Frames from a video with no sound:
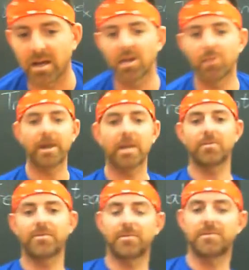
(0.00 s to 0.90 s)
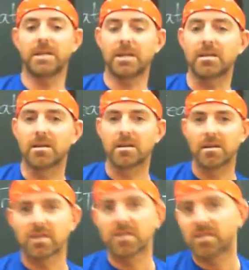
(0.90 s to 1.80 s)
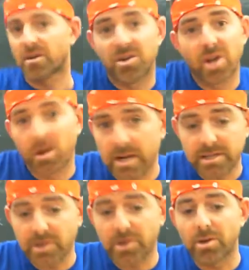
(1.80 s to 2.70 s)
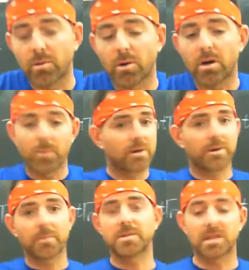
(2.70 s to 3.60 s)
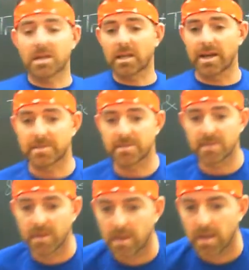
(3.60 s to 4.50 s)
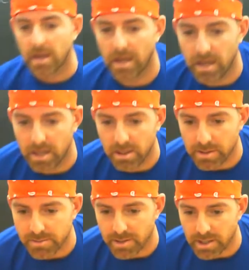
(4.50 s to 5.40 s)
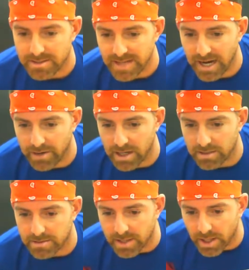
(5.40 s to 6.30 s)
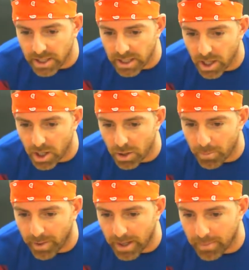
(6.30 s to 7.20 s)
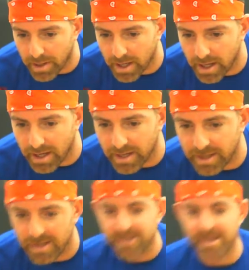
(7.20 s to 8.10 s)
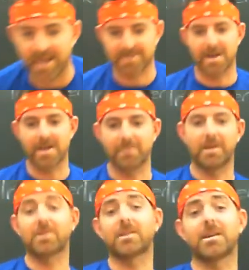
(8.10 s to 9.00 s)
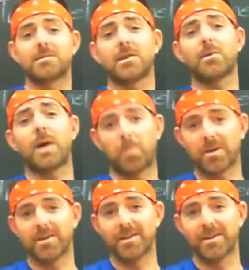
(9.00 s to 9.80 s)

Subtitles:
Hello, Ballo 15. No idea who you are. Welcome to the class. Who else we got? Sarah, Sergio, Pepe. Yes, Jaime. Look at that. He's so happy.